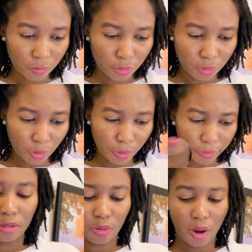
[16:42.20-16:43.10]

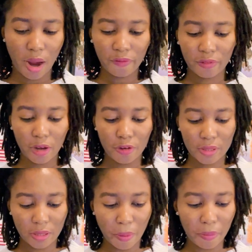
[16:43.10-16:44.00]
So after you
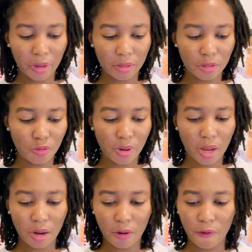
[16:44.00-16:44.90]
submit, you get
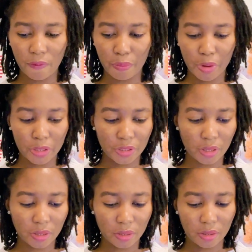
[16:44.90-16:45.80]
a
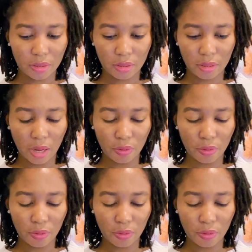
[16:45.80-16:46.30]
confirmation that